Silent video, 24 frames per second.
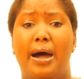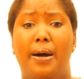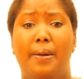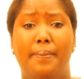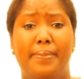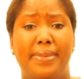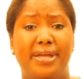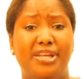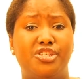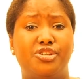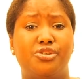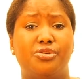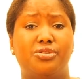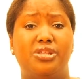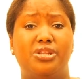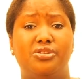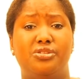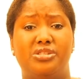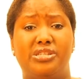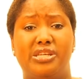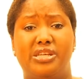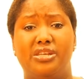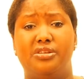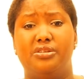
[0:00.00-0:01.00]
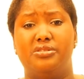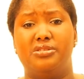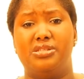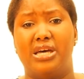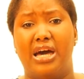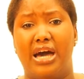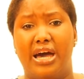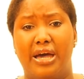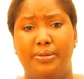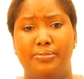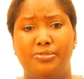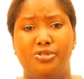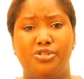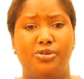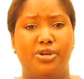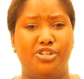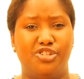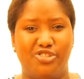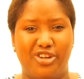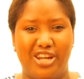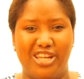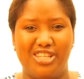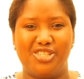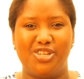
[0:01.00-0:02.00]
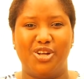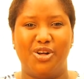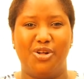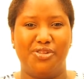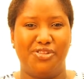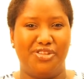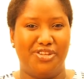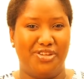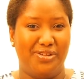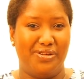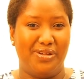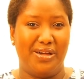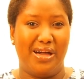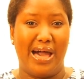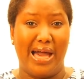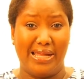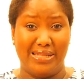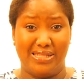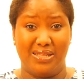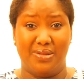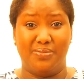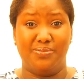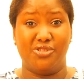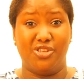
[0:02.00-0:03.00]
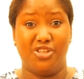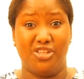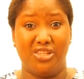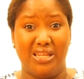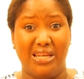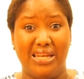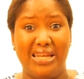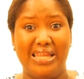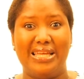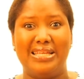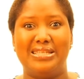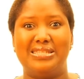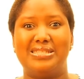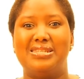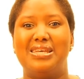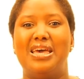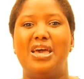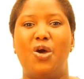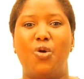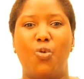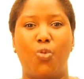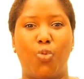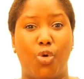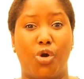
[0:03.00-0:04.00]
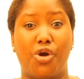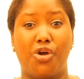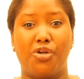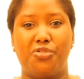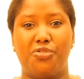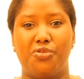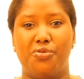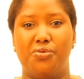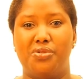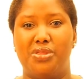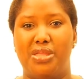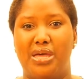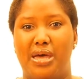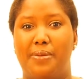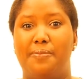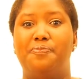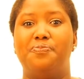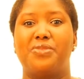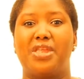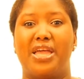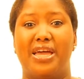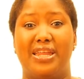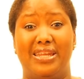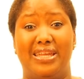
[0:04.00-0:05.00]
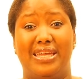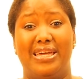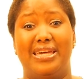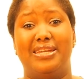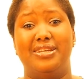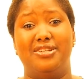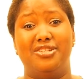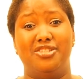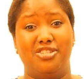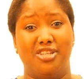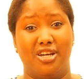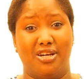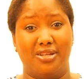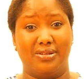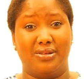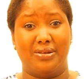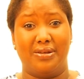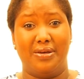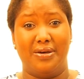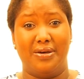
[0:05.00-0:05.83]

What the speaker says: Make sure that you take your time to address all the items on the list, work through them, and get it done.